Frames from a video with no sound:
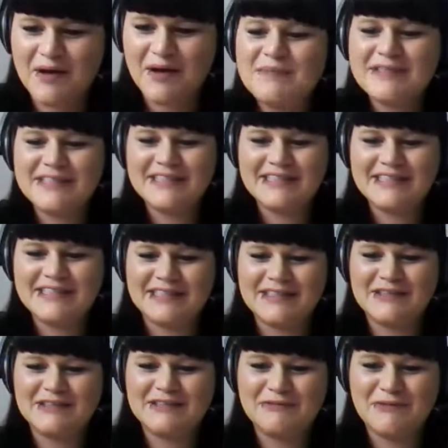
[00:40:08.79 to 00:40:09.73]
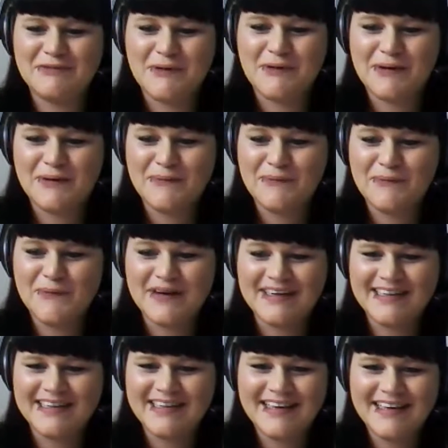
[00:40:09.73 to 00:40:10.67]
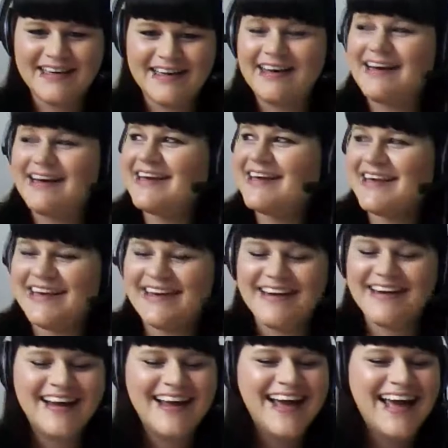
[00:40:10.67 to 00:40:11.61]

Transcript: So thank you very much both for